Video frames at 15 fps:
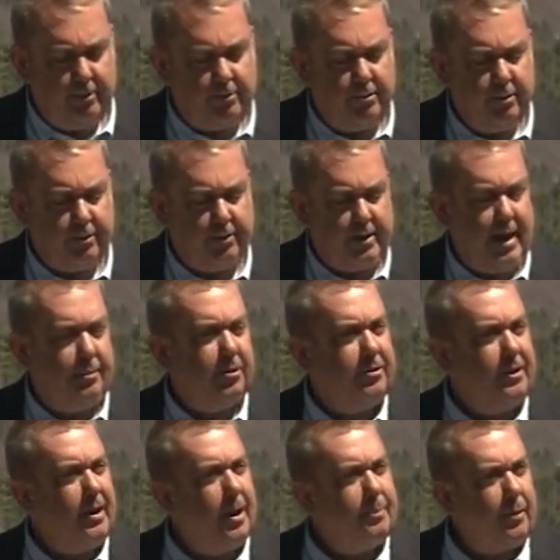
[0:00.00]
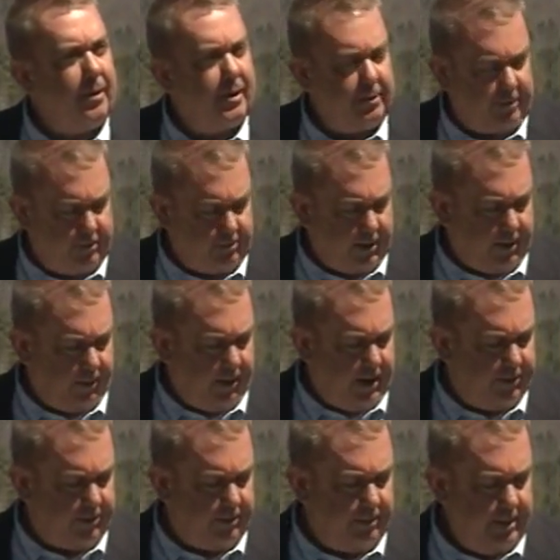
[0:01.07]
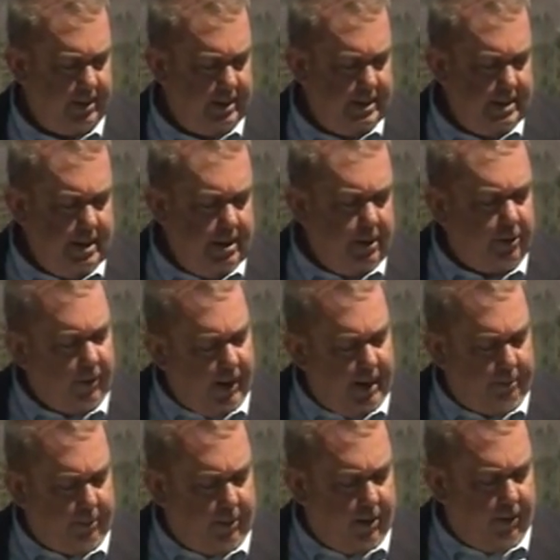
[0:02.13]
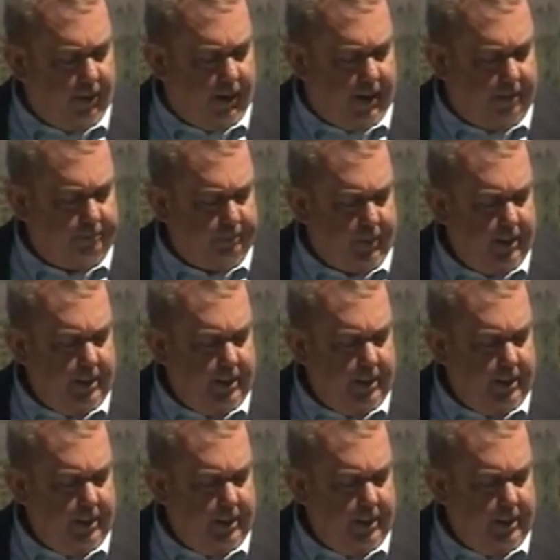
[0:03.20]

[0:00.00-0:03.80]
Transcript: to establish the Upper Hudson Recreation Grant Program.